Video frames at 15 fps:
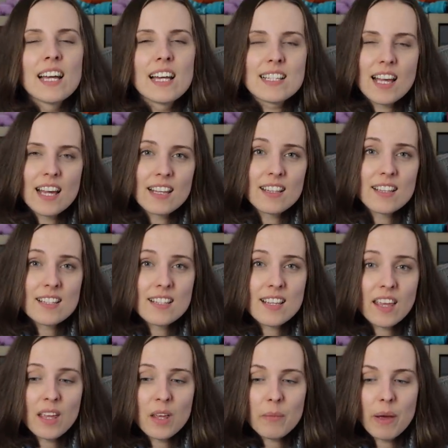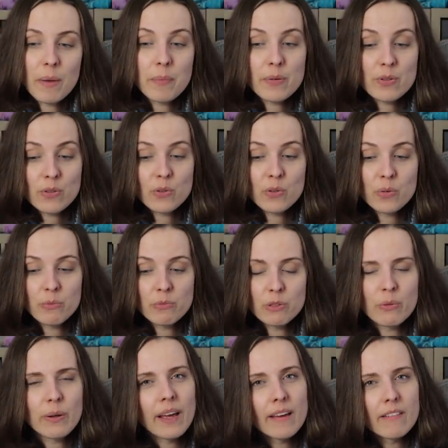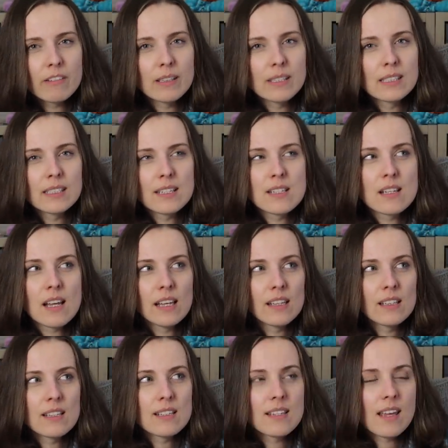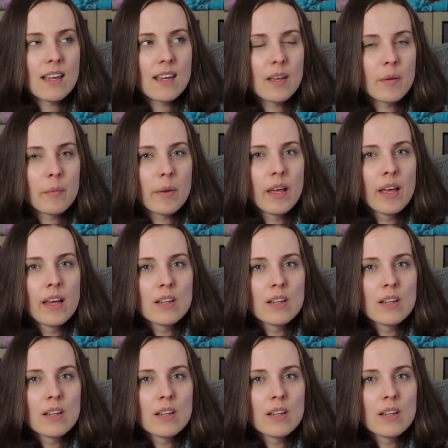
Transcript: It's kind of the same, I presume, the way I read it, it's kind of the same